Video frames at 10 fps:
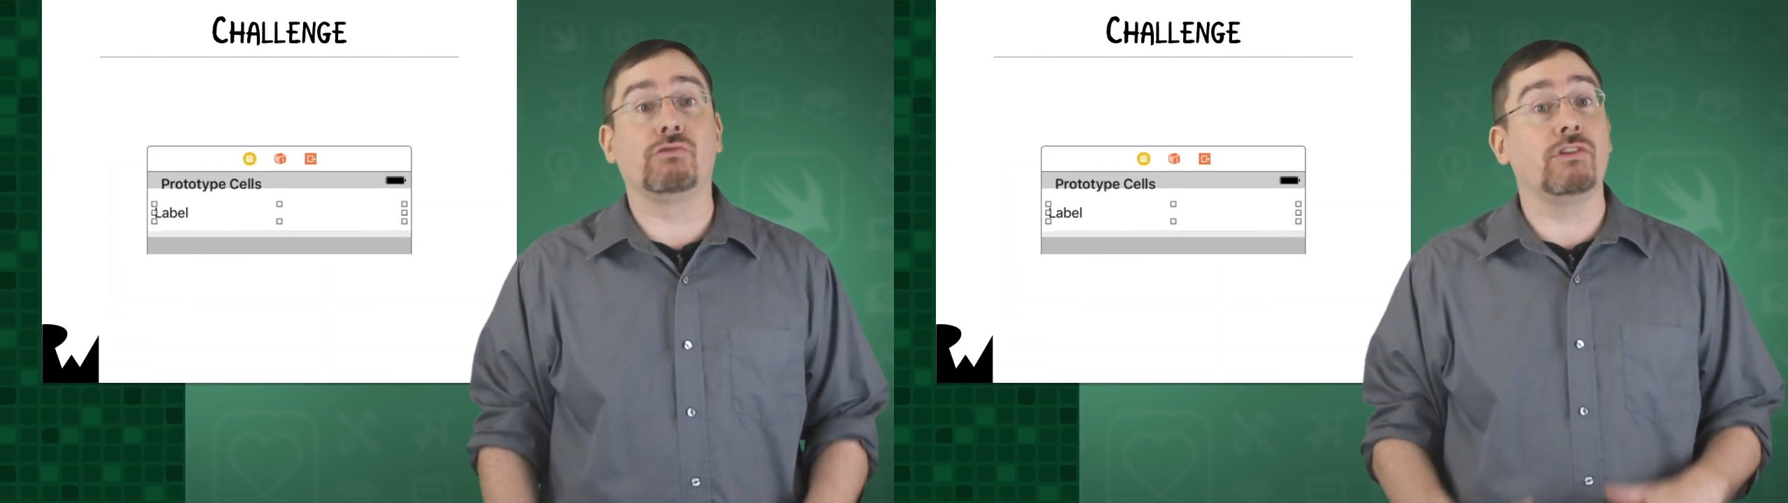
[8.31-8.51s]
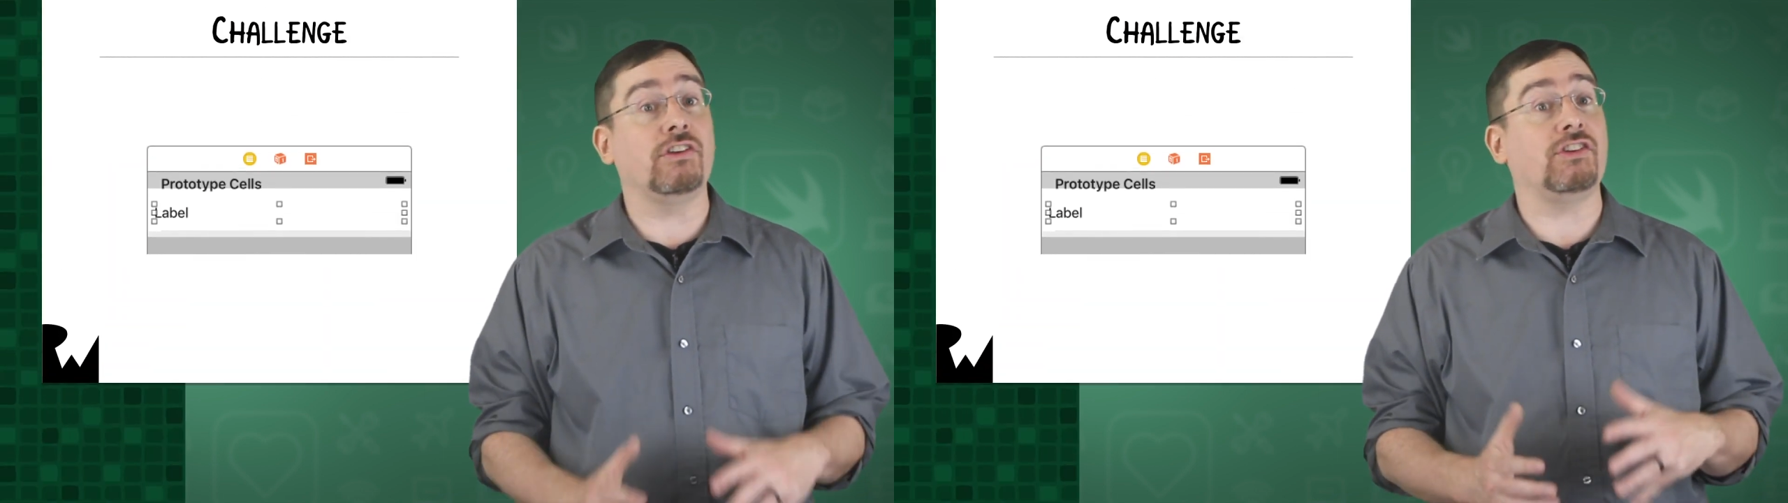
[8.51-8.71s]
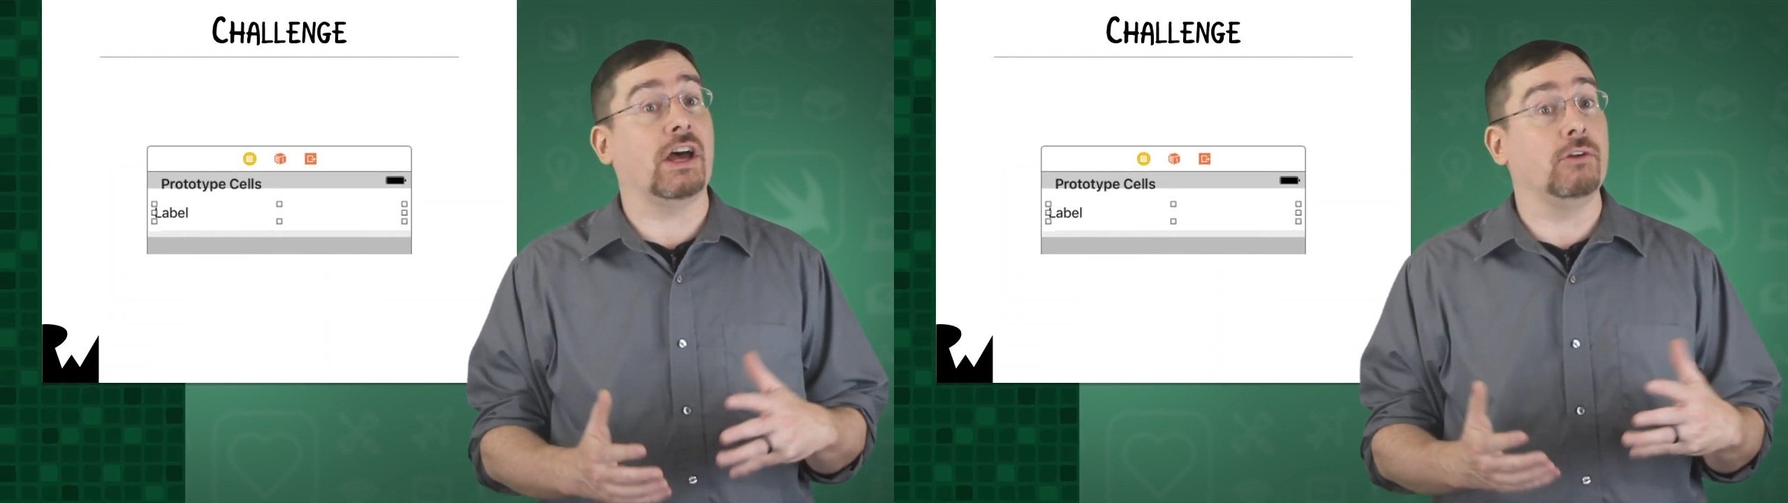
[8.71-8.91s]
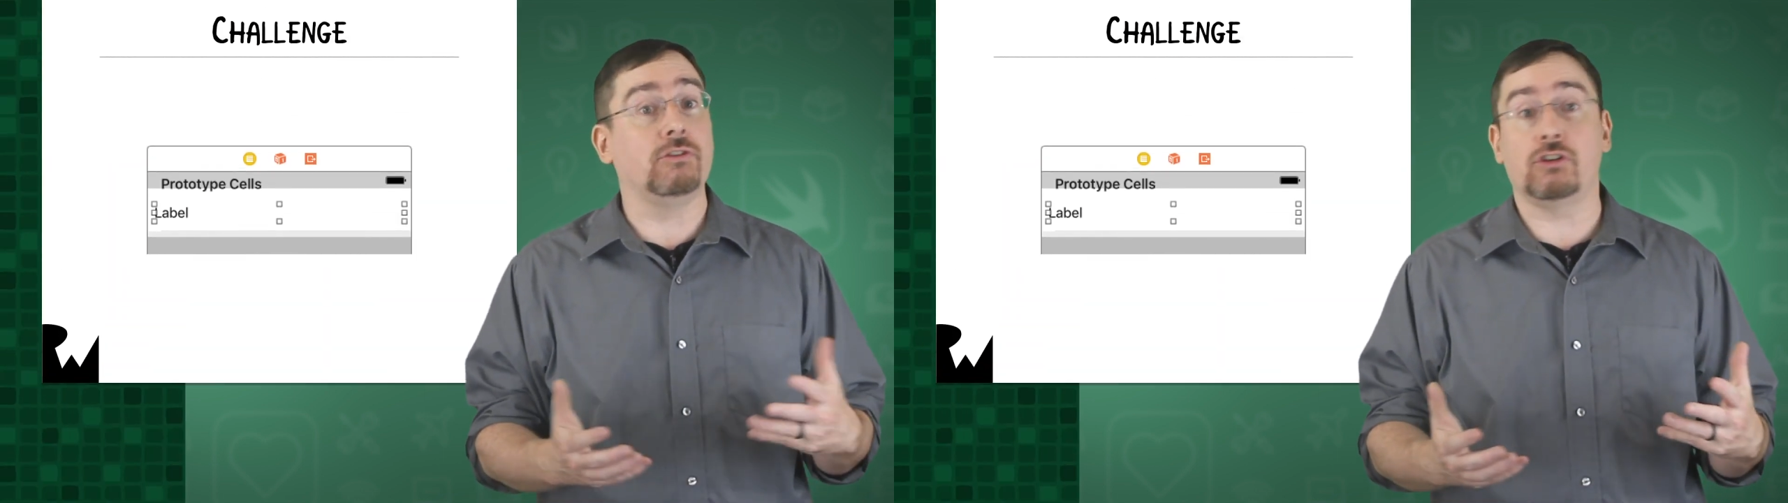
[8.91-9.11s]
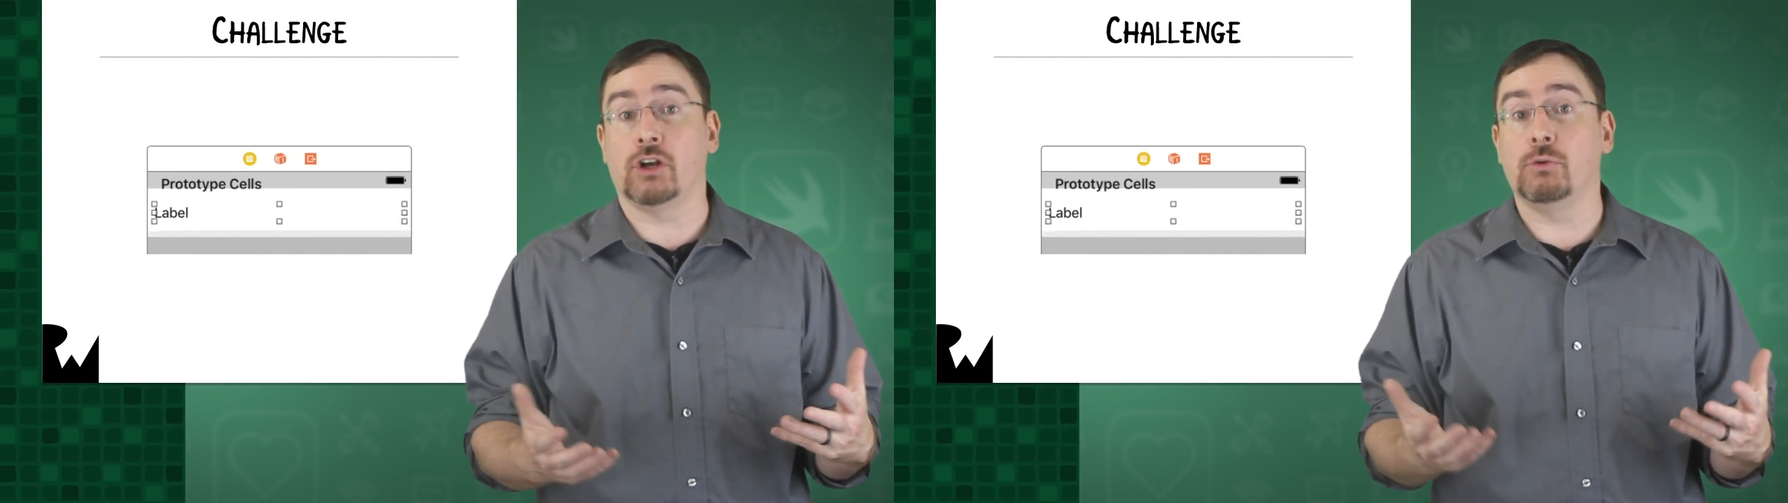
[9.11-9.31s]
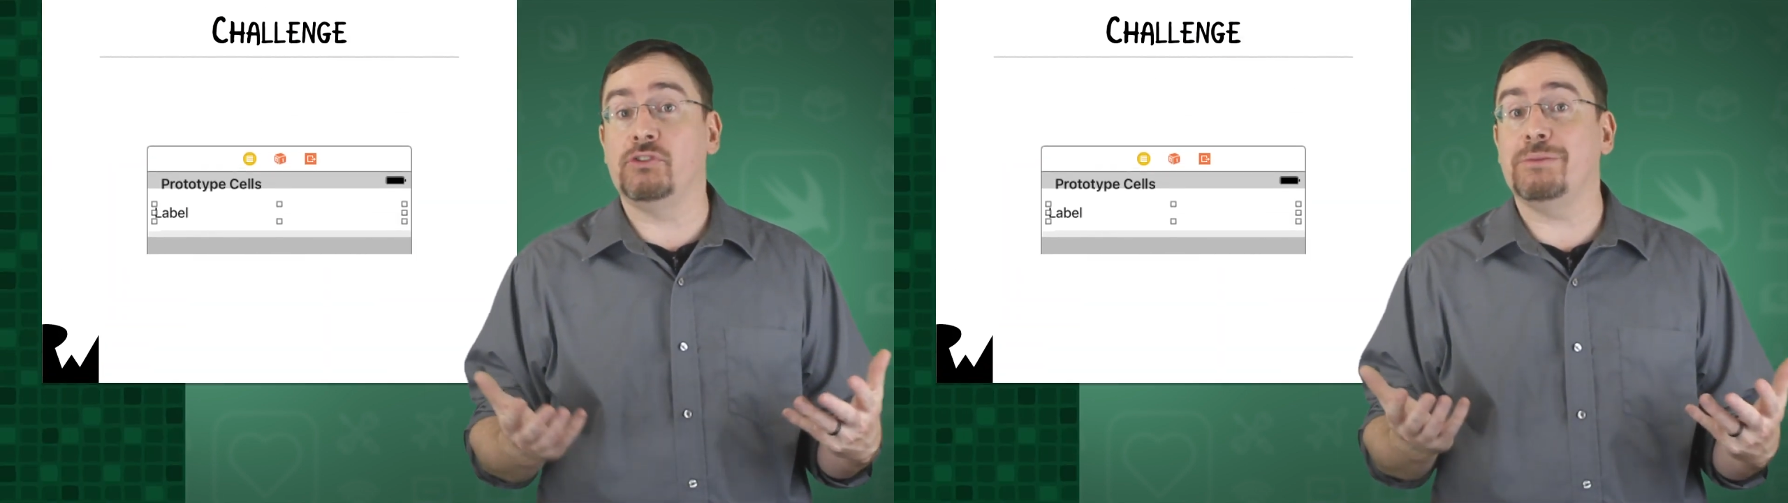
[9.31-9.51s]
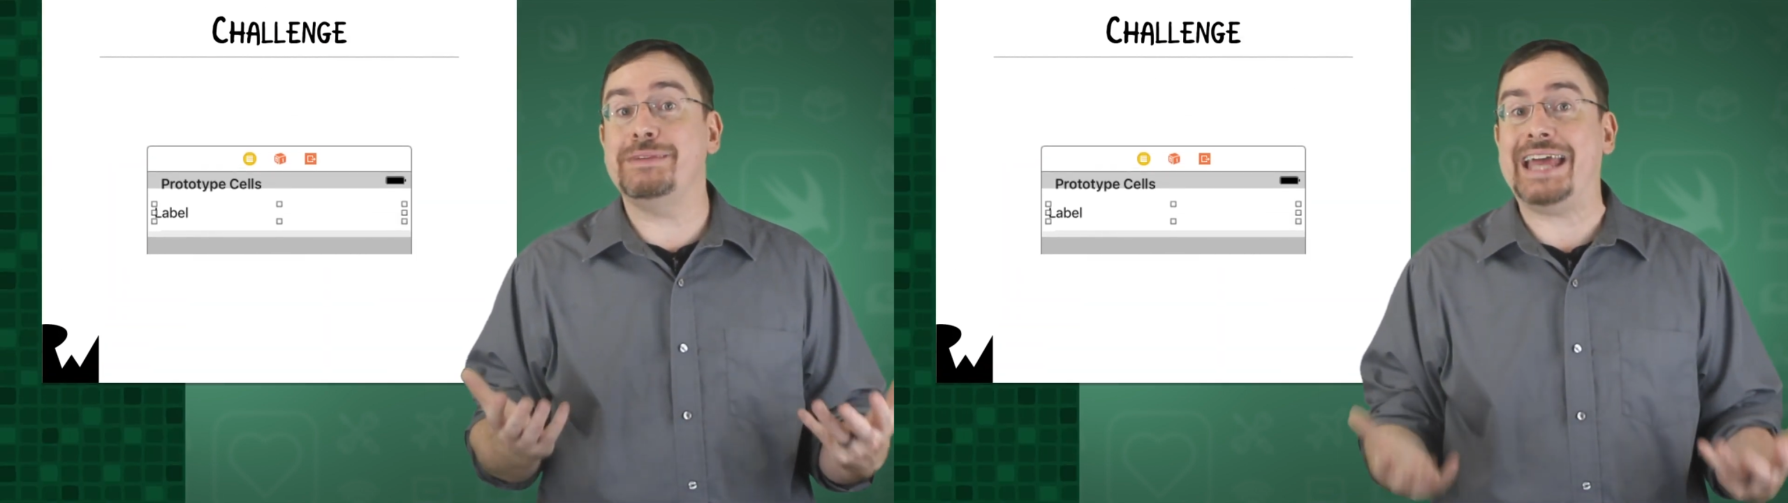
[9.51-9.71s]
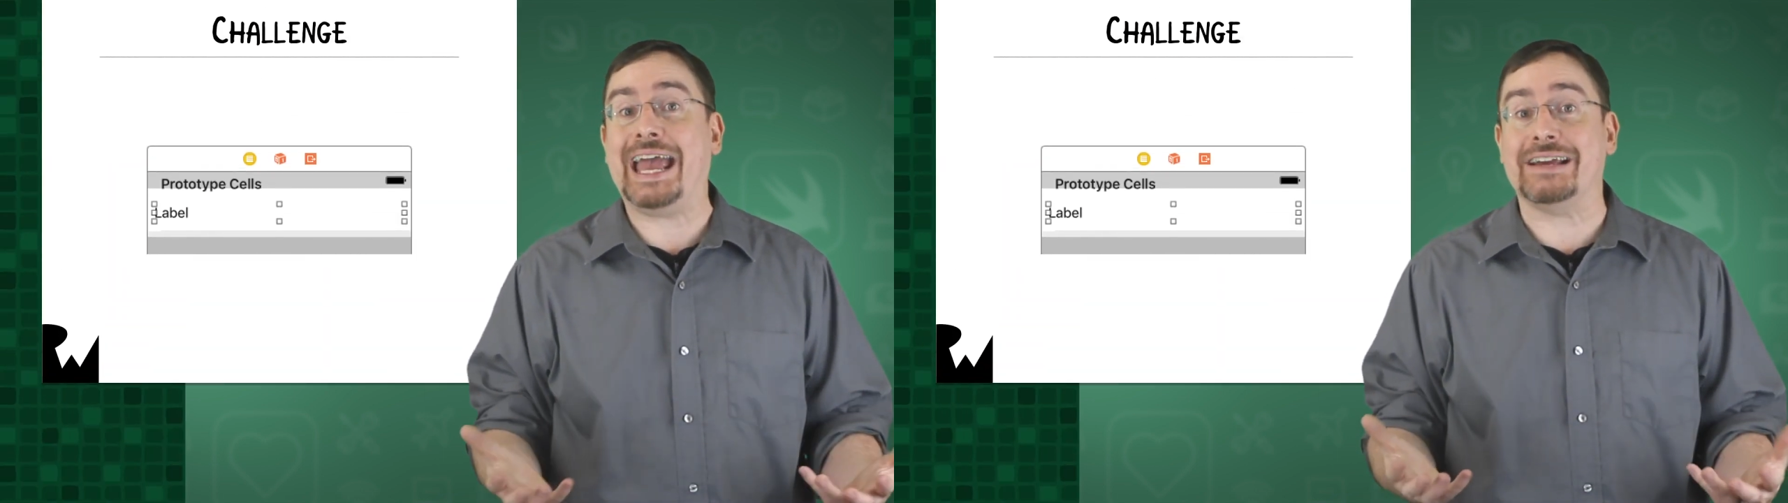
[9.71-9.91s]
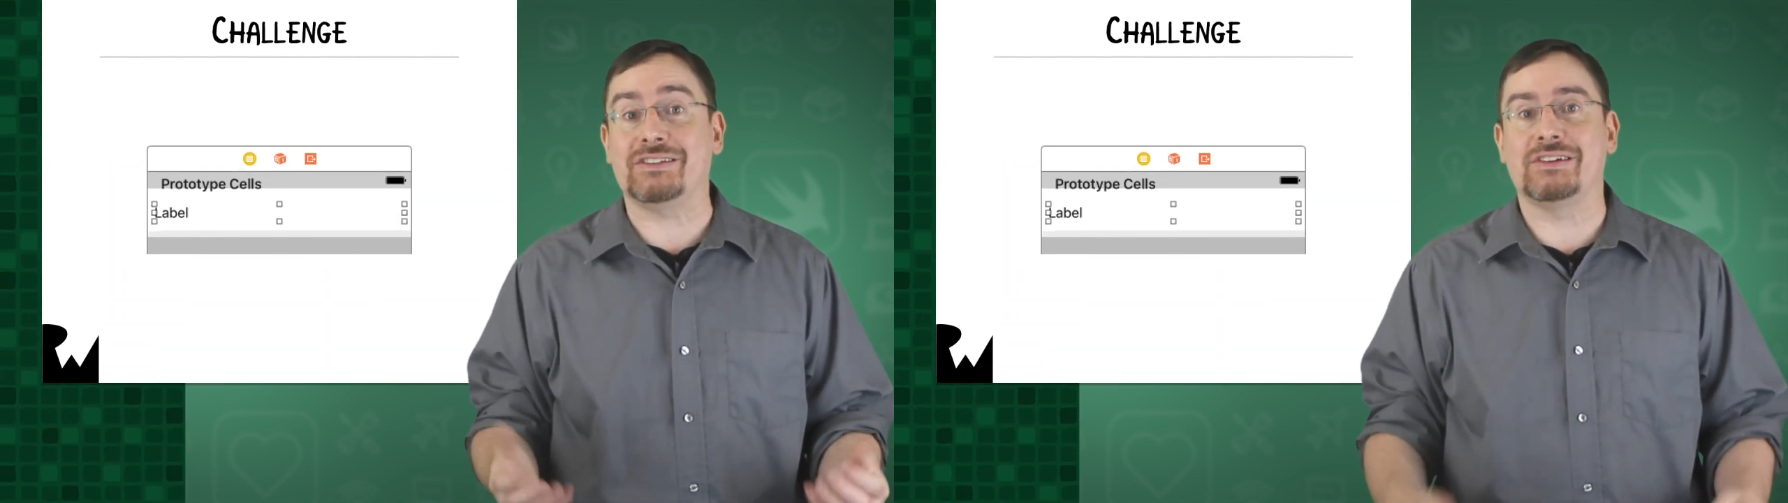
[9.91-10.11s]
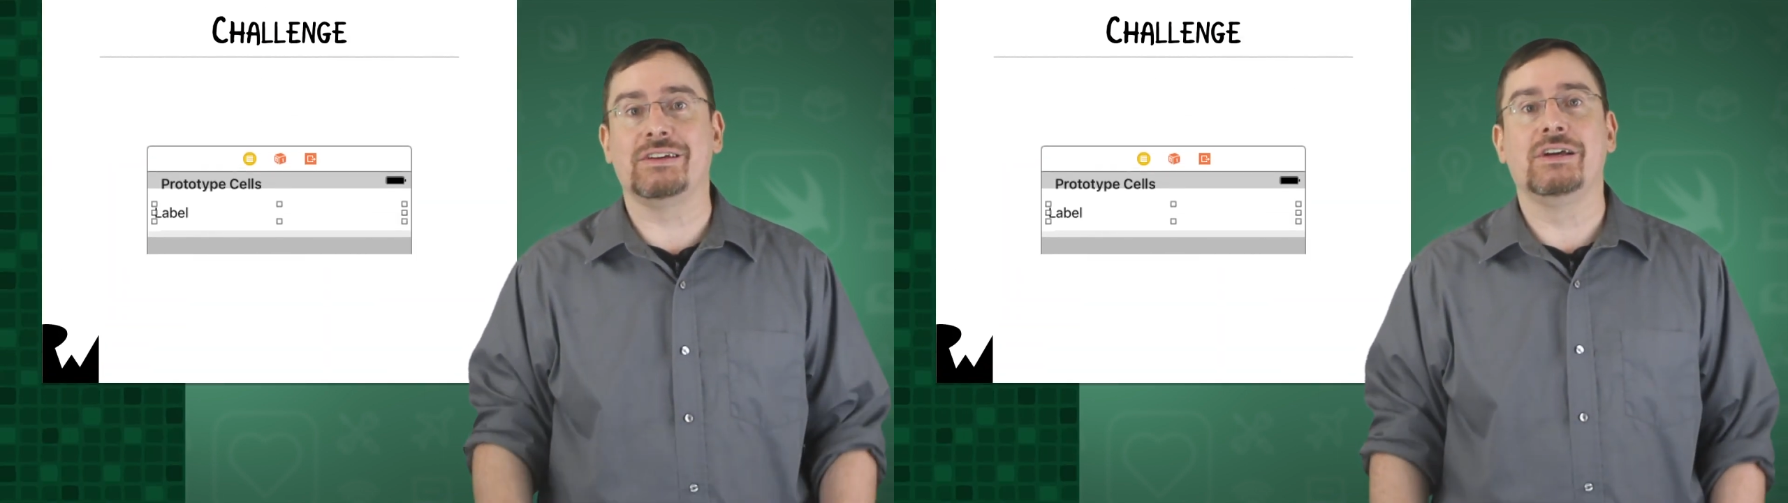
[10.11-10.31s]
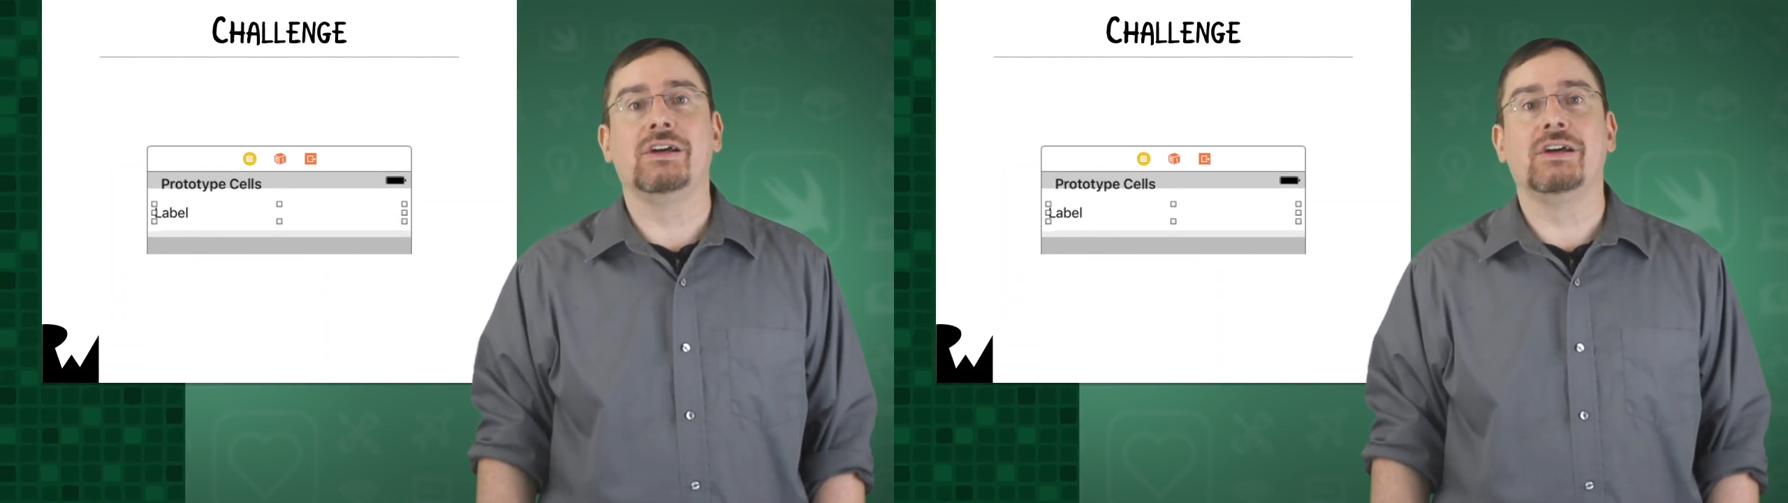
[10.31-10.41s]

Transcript: for the cell to show some text.